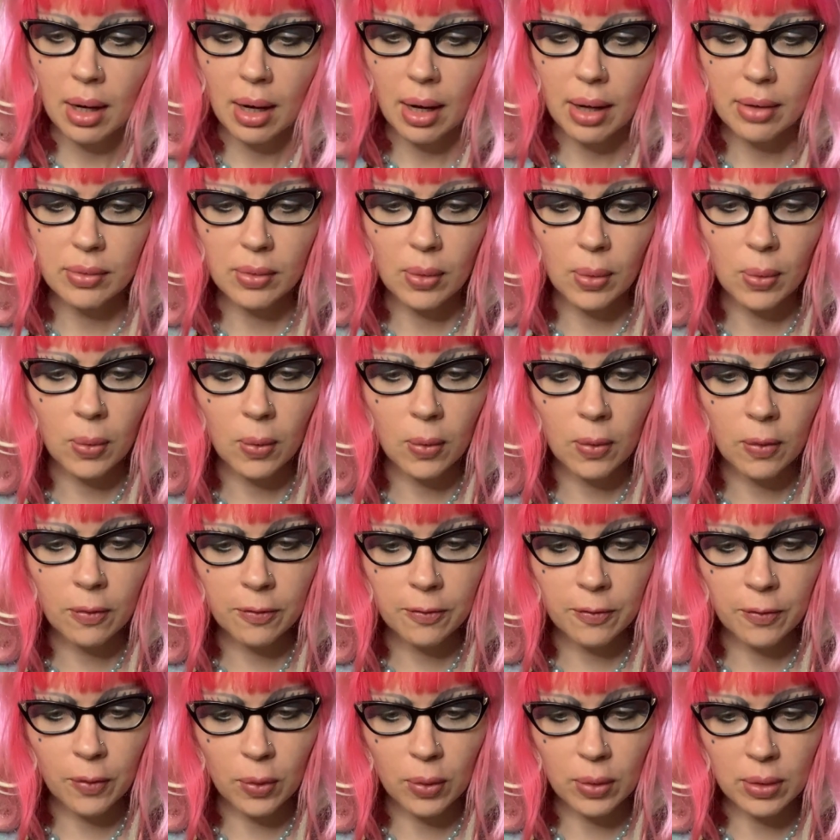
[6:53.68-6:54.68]
and the whole
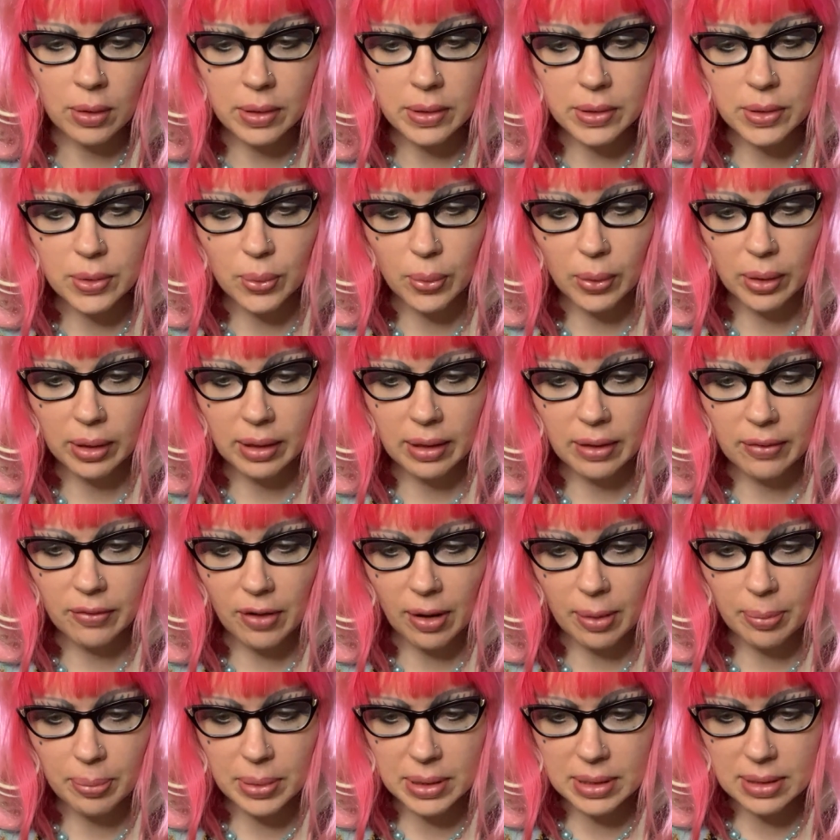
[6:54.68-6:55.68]
forest would give
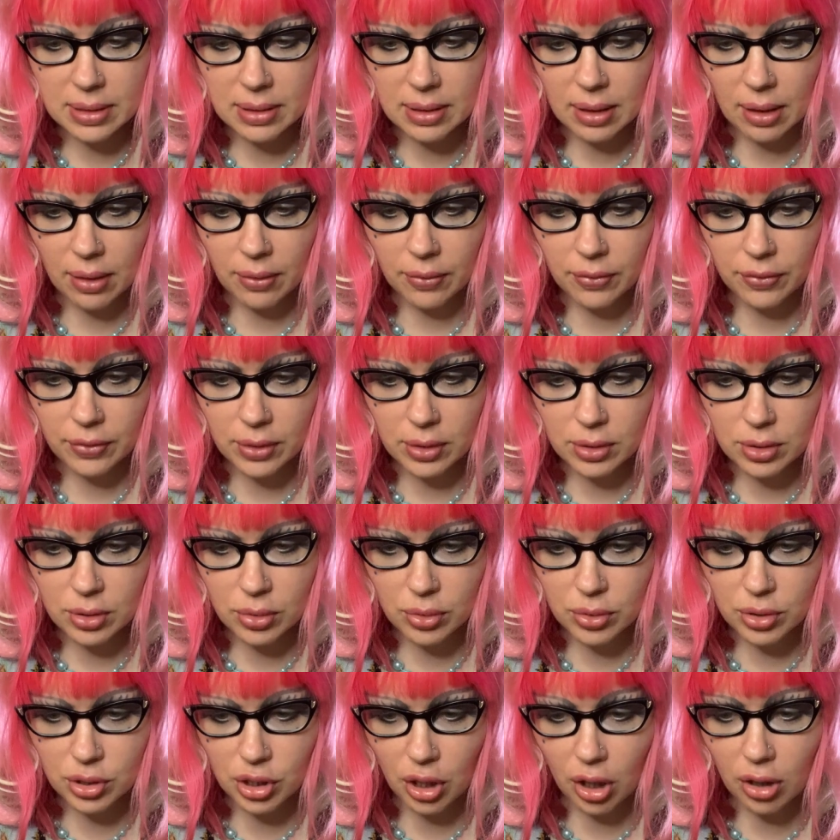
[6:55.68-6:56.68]
up itself
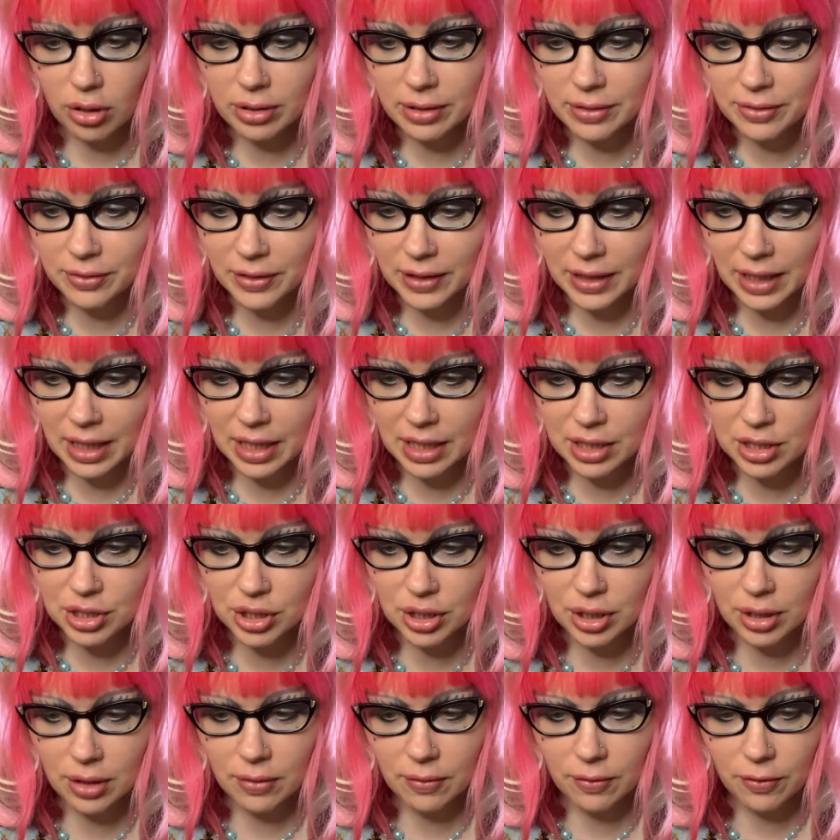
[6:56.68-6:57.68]
to
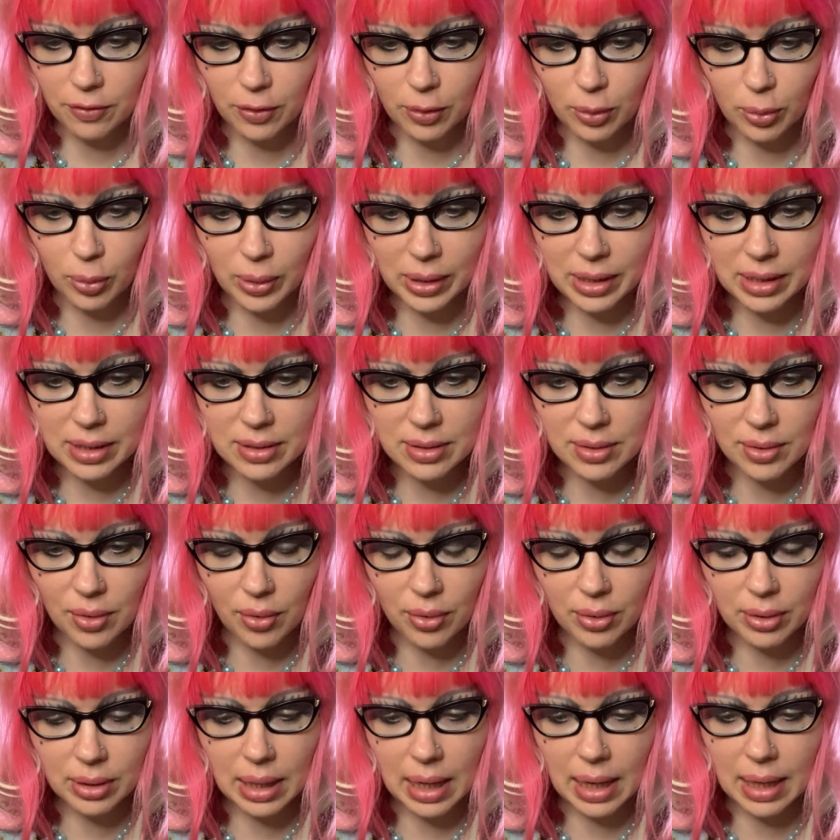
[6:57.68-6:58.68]
jollification for weeks
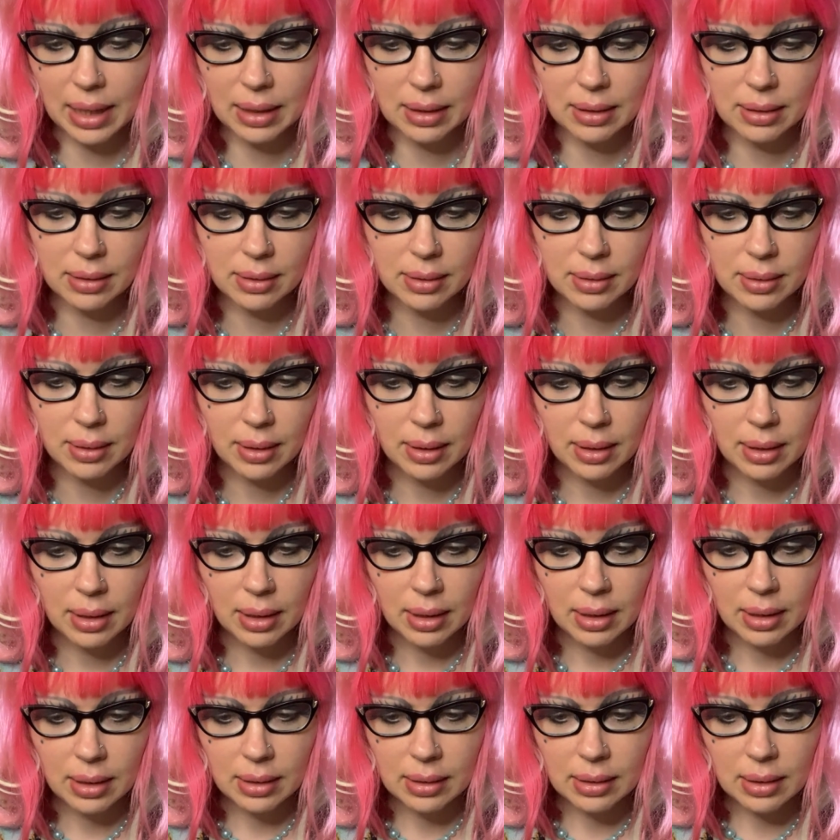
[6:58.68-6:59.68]
on end.
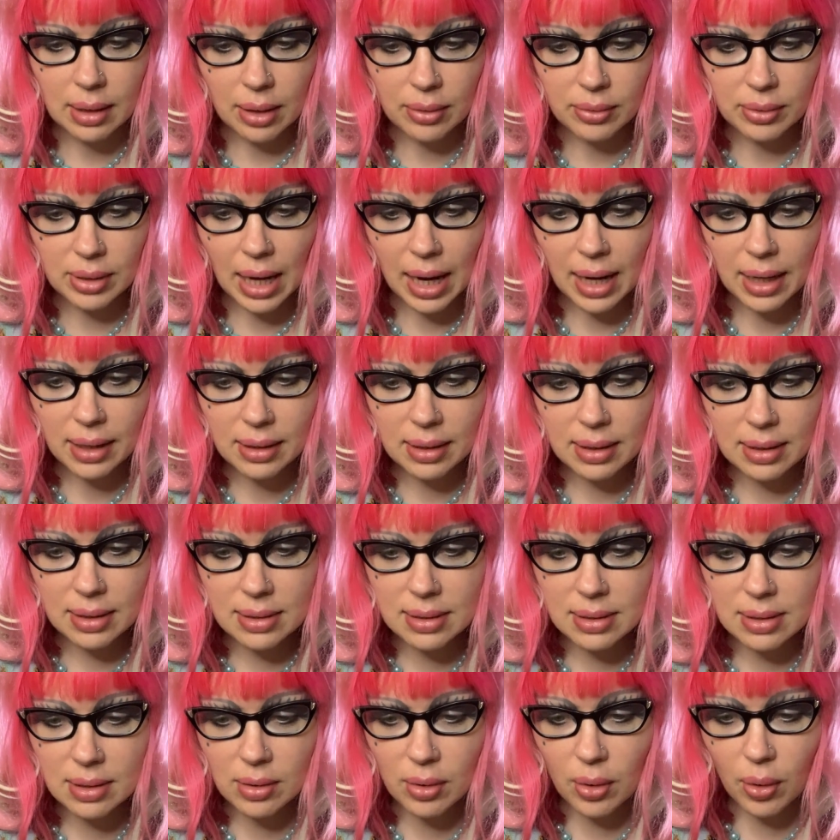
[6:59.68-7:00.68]
Now that
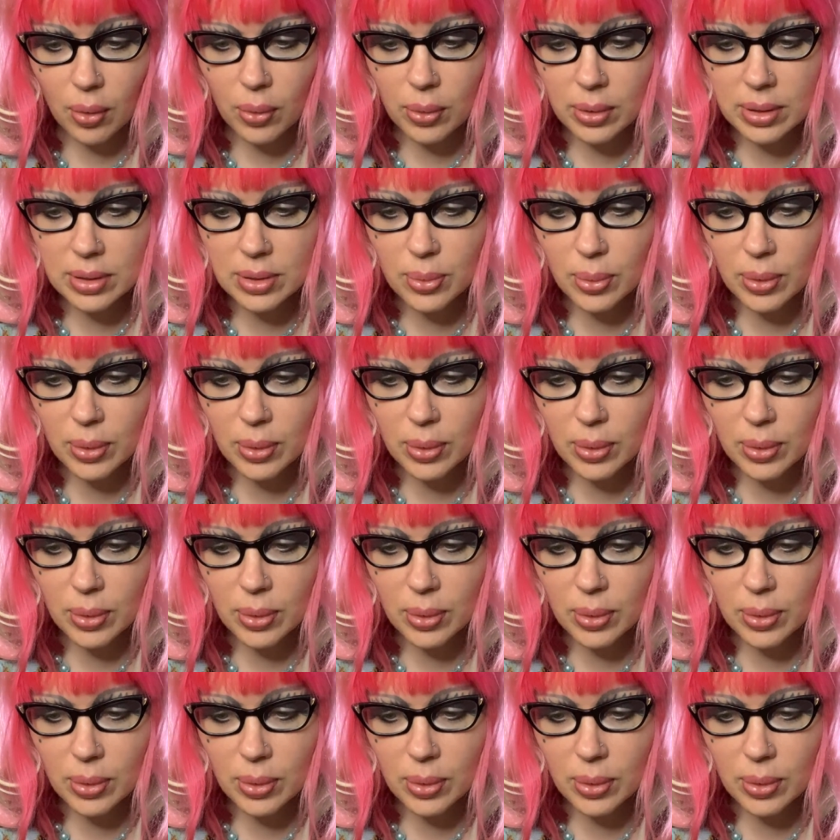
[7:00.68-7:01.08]
isn't always